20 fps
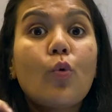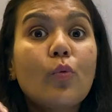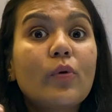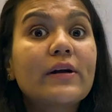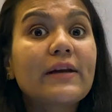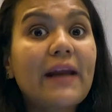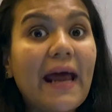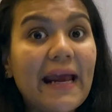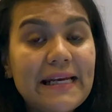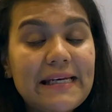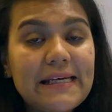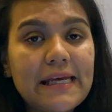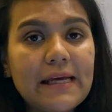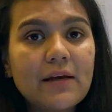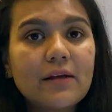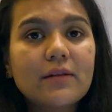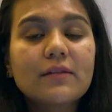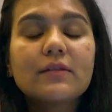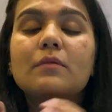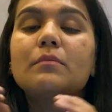
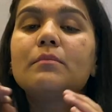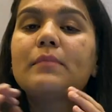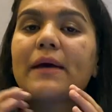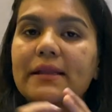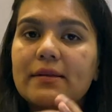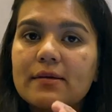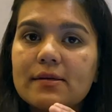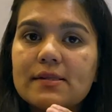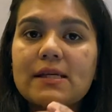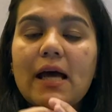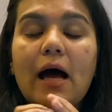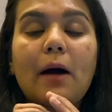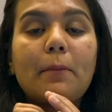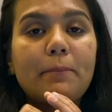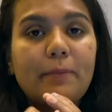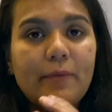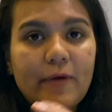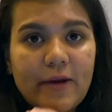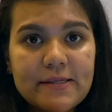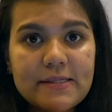overriding, the methods are
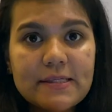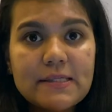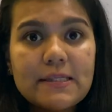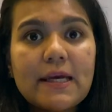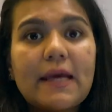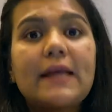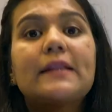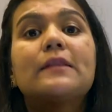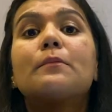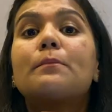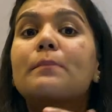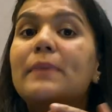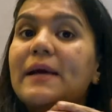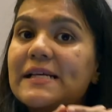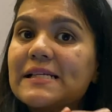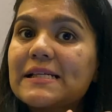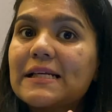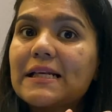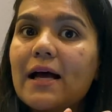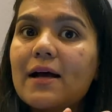present in the
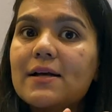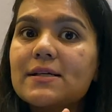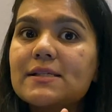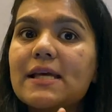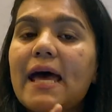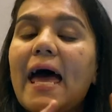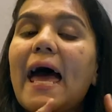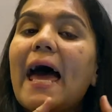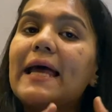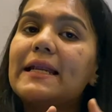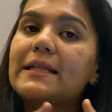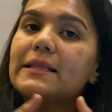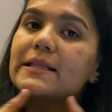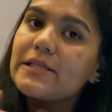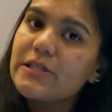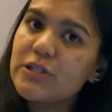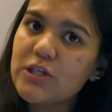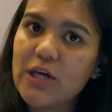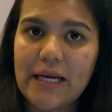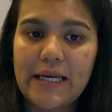base class and in
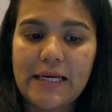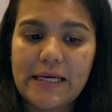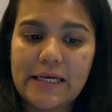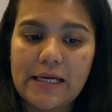the child